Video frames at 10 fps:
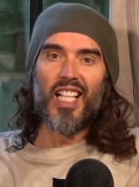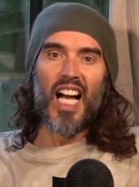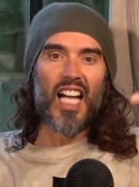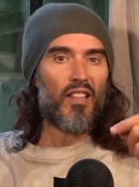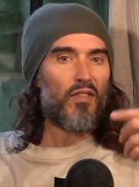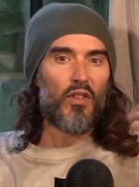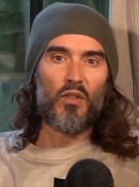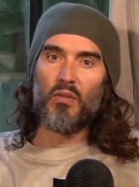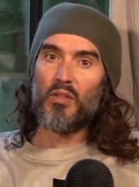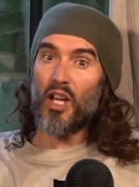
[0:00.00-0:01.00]
And if
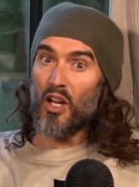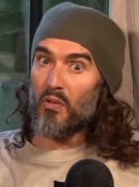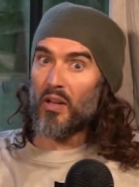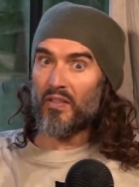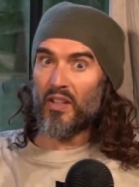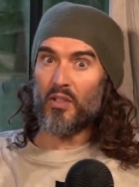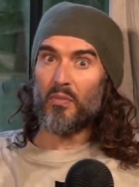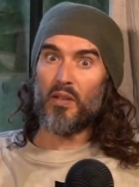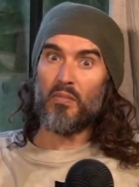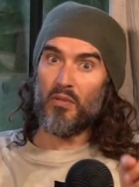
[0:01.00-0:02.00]
you know one of those
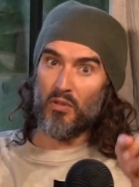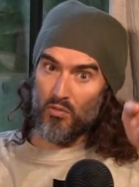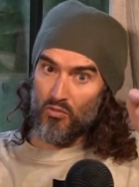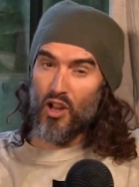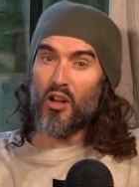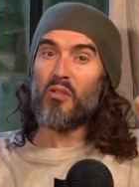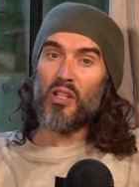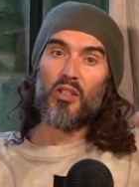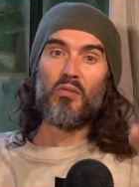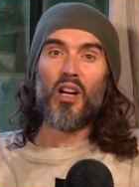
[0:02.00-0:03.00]
people, you know
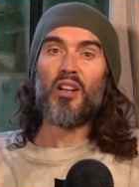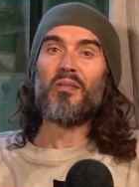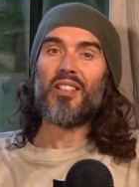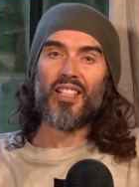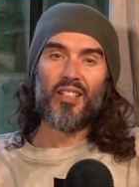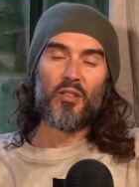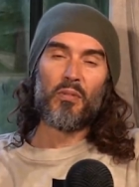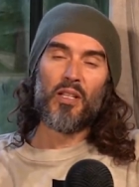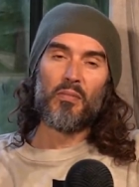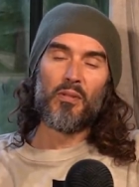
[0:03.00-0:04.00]
that you know one of those
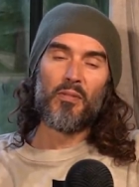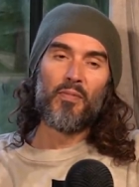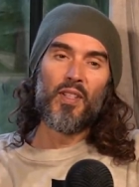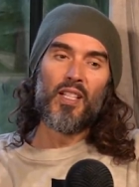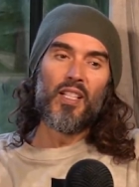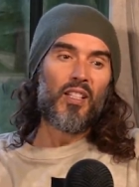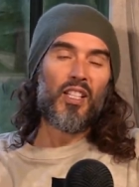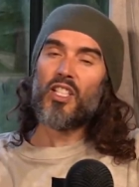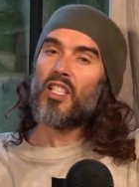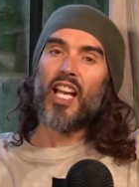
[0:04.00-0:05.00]
people
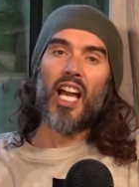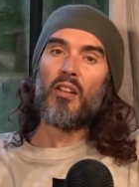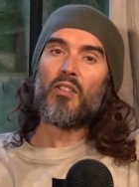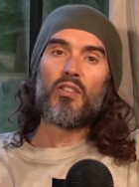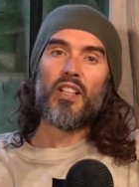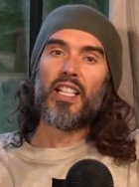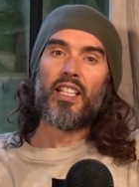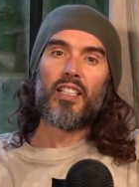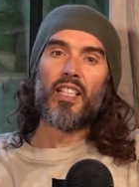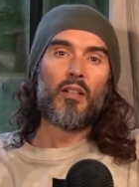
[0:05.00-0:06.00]
that just cannot drink,
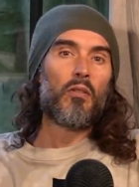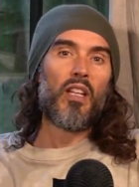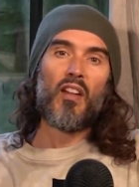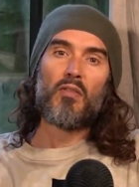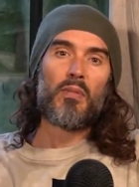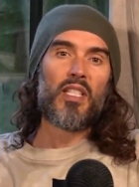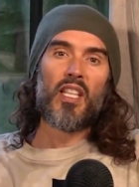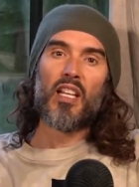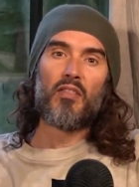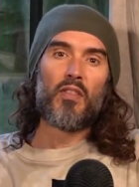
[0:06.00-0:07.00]
that it will never be
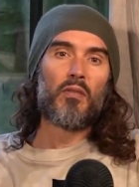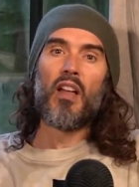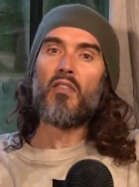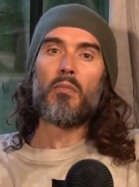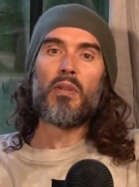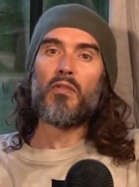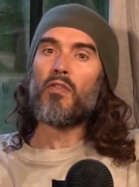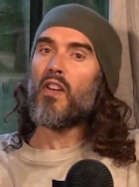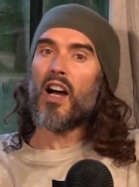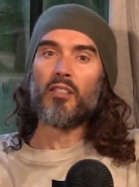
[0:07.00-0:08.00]
safe, it will never be
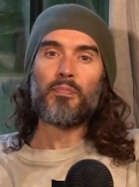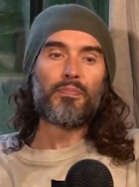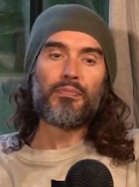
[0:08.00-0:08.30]
fun,